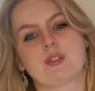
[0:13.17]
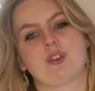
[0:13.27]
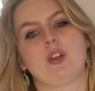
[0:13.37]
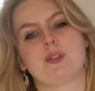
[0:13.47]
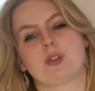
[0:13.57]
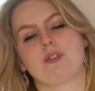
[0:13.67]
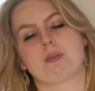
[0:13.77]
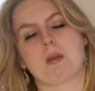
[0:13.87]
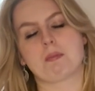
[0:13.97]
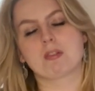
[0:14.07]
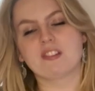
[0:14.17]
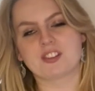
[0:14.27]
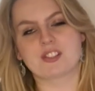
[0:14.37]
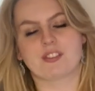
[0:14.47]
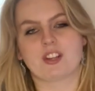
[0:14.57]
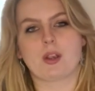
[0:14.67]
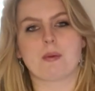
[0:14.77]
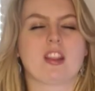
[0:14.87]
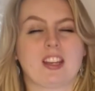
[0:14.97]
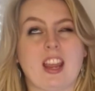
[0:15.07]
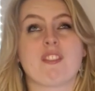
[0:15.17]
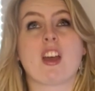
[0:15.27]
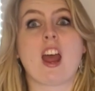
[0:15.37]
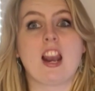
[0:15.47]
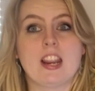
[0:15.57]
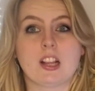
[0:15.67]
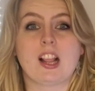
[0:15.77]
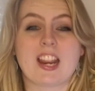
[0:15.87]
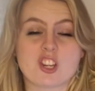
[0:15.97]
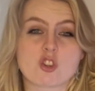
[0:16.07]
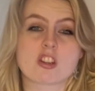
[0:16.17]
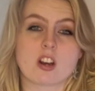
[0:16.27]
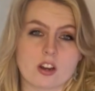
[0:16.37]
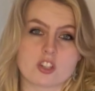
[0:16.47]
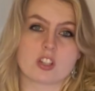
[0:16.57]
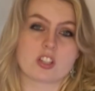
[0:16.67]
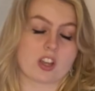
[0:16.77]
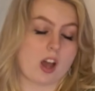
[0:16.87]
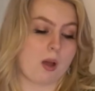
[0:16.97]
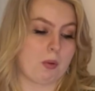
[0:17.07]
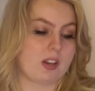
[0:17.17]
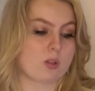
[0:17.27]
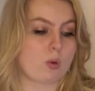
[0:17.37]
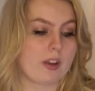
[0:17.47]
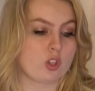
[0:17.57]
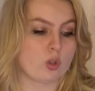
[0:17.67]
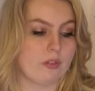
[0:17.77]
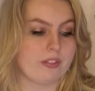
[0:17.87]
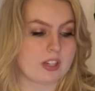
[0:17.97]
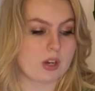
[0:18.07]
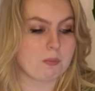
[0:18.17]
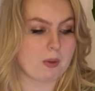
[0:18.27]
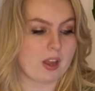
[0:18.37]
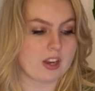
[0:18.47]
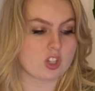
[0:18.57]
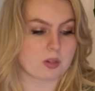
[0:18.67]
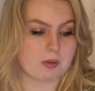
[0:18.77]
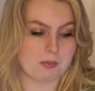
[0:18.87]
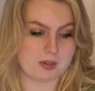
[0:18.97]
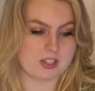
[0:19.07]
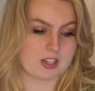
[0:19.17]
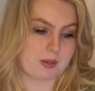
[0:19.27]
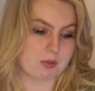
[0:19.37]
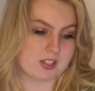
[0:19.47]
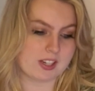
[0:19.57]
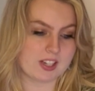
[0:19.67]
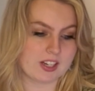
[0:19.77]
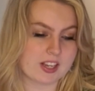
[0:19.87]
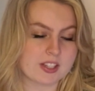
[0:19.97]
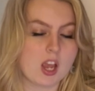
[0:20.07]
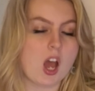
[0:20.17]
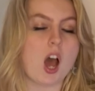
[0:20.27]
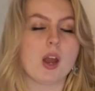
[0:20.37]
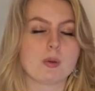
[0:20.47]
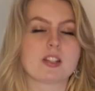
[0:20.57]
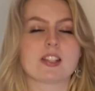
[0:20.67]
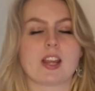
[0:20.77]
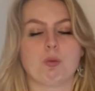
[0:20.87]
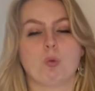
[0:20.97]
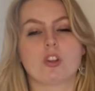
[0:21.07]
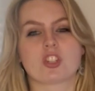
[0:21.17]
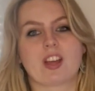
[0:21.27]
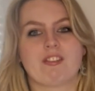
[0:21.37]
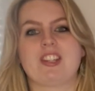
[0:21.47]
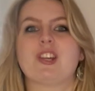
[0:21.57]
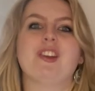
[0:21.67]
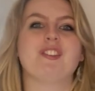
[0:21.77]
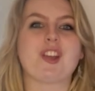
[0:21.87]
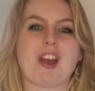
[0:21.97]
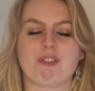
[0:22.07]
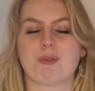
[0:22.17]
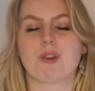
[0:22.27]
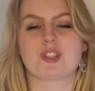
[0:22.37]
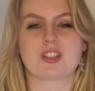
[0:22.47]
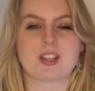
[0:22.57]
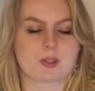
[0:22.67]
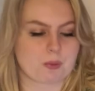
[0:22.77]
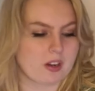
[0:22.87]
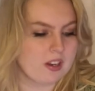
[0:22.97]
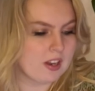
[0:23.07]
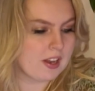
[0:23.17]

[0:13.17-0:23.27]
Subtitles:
follows on from my previous video that gave a little introduction to carbon. It's quite a short video, but it should be immediately preceding this. I would say watch that video if you haven't watched this one.